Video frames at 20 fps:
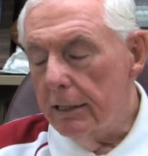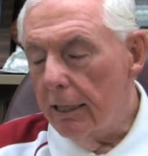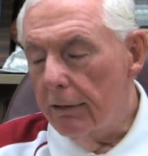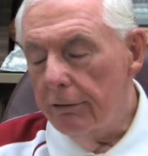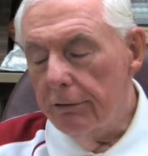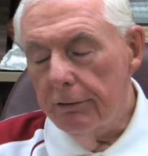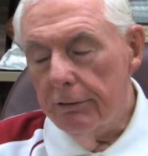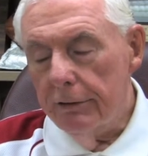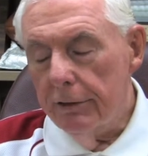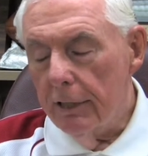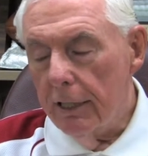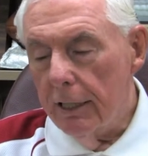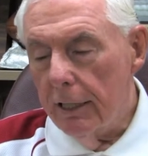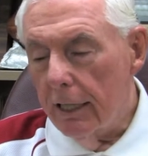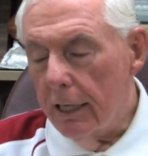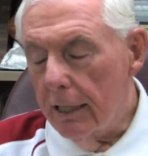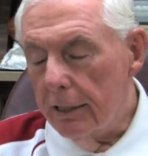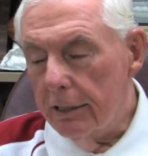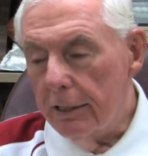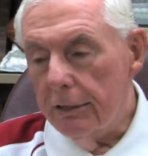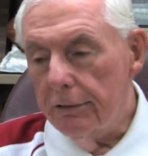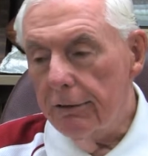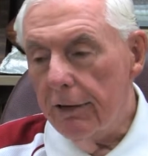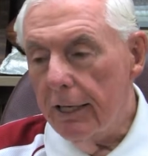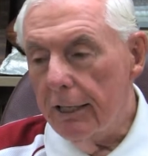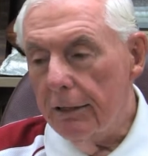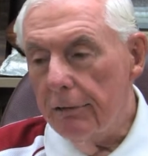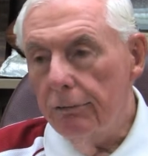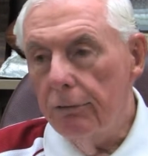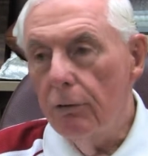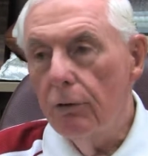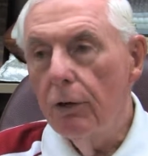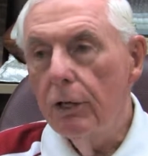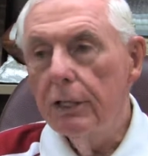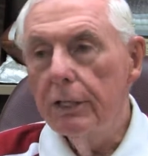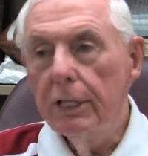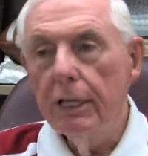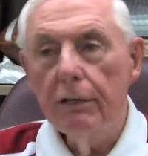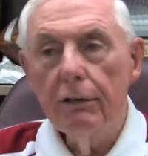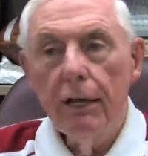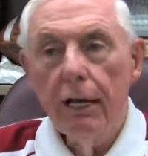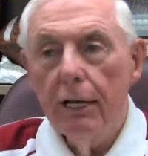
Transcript: I just found a void there.